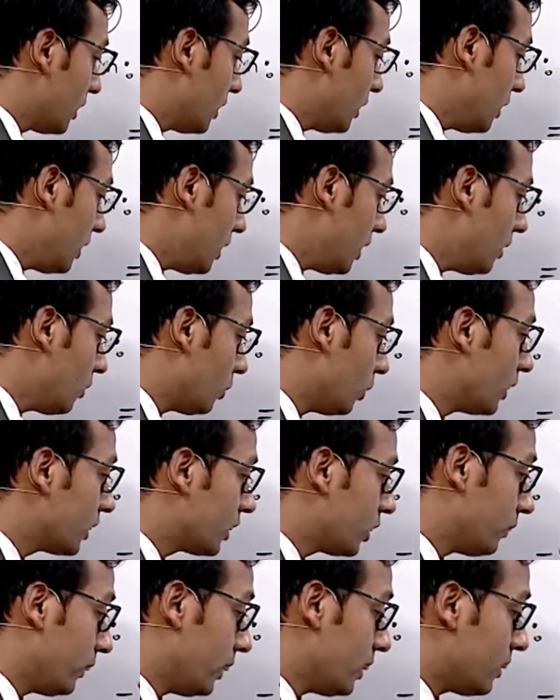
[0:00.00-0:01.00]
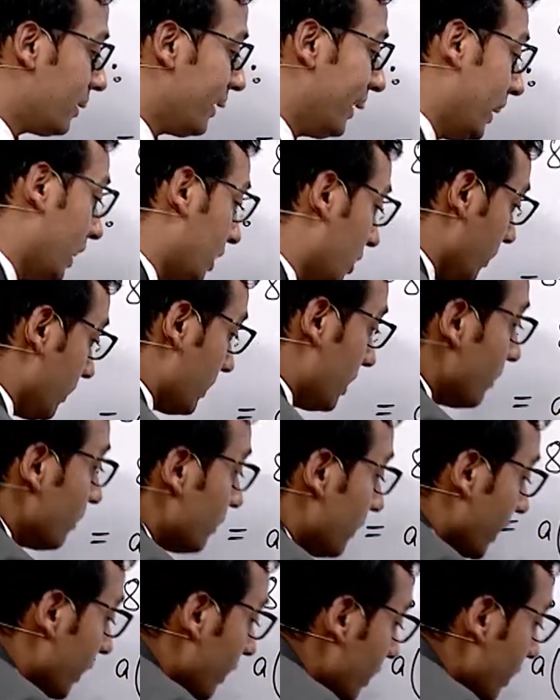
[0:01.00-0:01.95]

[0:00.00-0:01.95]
A whole cube is a cube simply,